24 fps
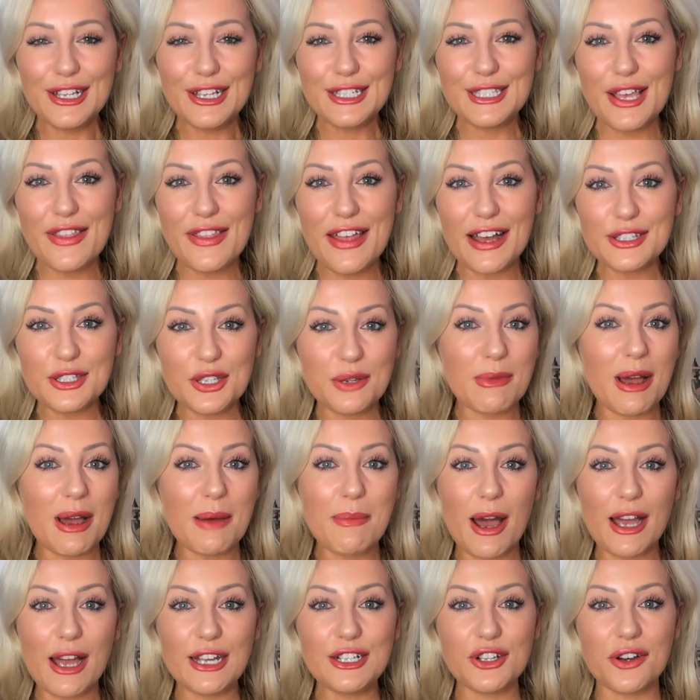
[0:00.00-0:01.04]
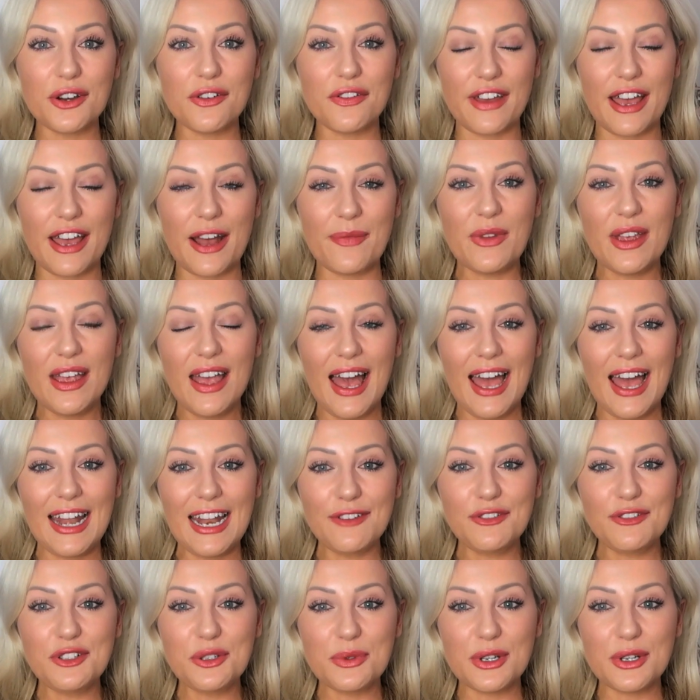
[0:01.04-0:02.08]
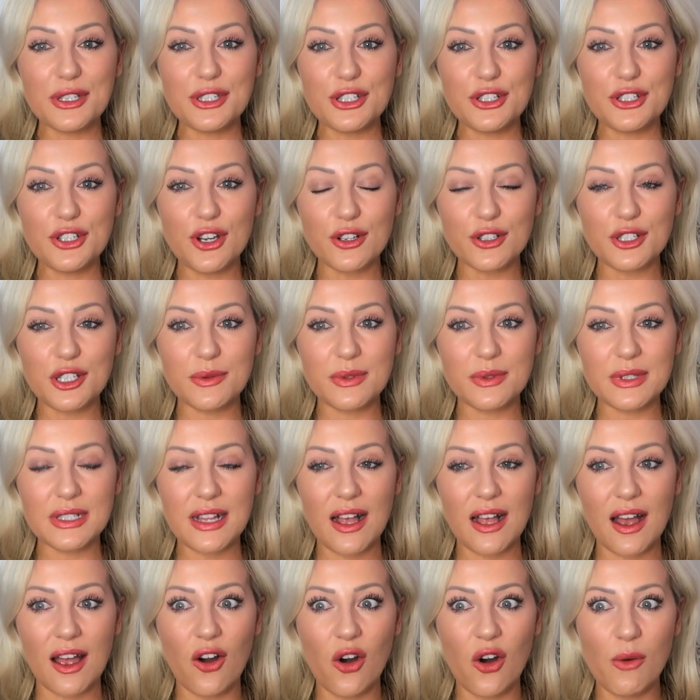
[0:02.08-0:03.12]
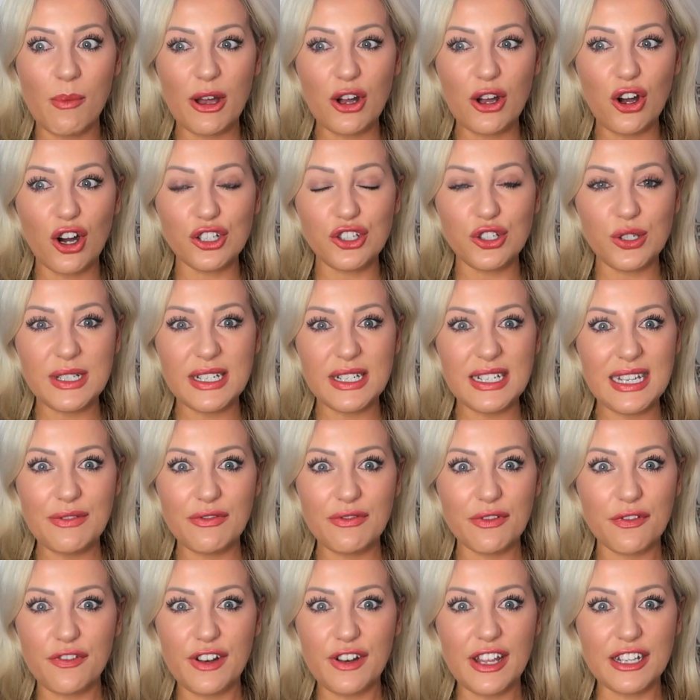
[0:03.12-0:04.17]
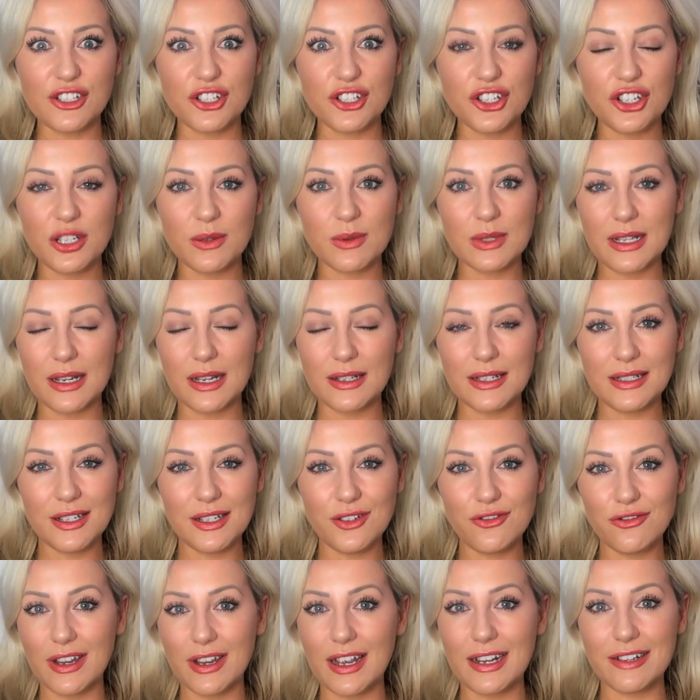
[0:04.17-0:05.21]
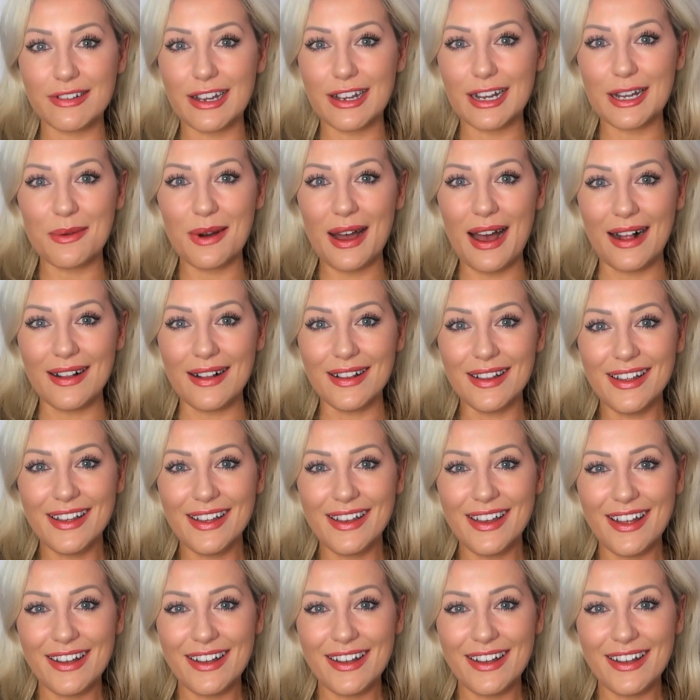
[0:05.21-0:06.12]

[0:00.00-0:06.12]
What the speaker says: So that took my mind off it. And afterwards, the doctor was like, oh my God, you didn't even flinch. She was like, you did really well.